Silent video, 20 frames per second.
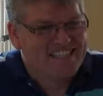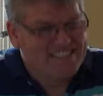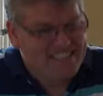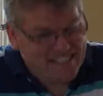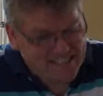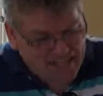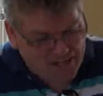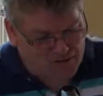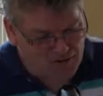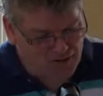
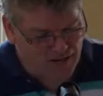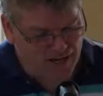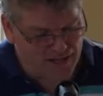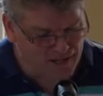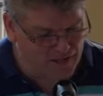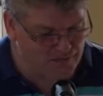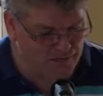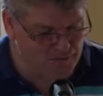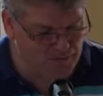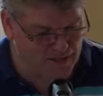See, that's what I
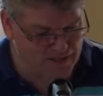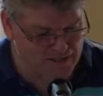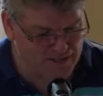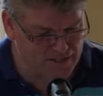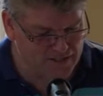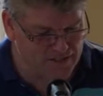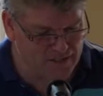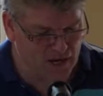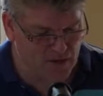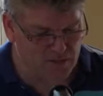love about
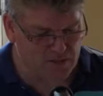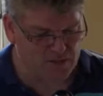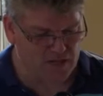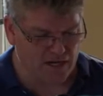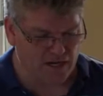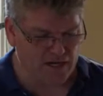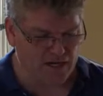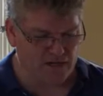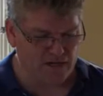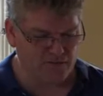this. I wish I
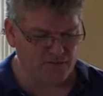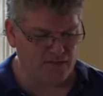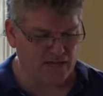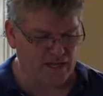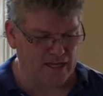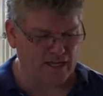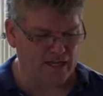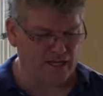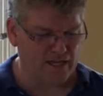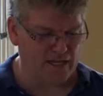could
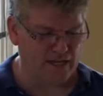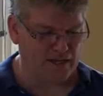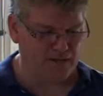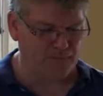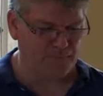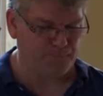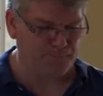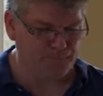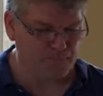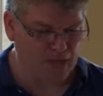convey again